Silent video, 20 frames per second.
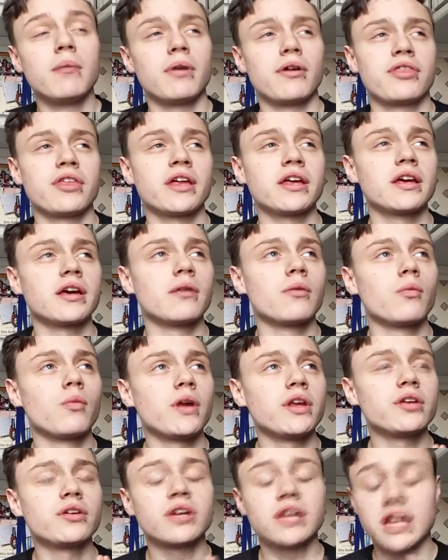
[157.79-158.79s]
But I think
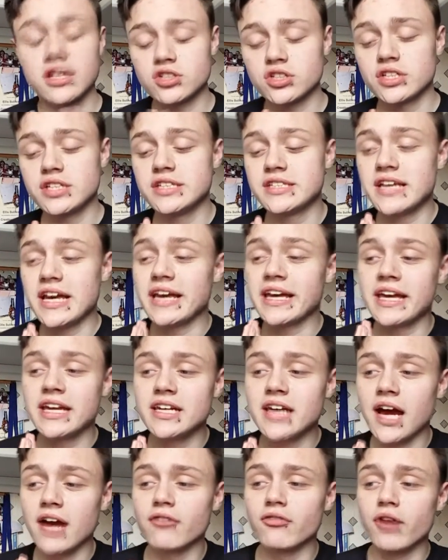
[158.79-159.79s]
when you can actually take
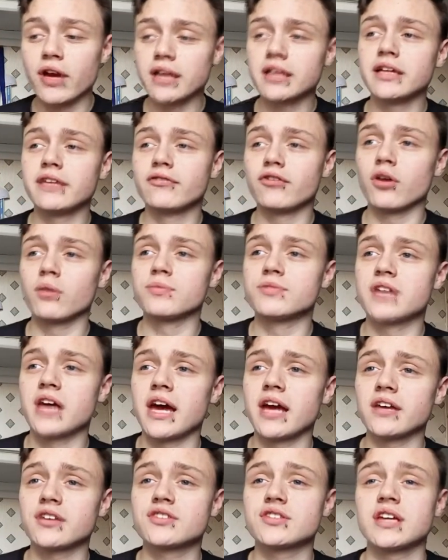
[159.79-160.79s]
it directly from
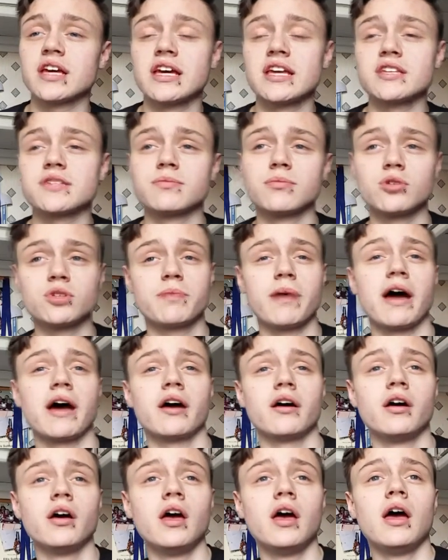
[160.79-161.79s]
text, it's much
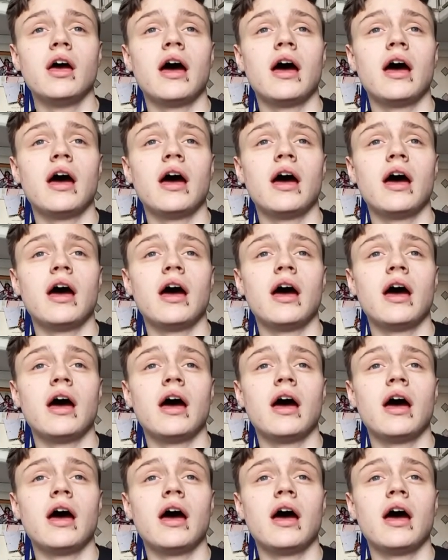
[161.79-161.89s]
better.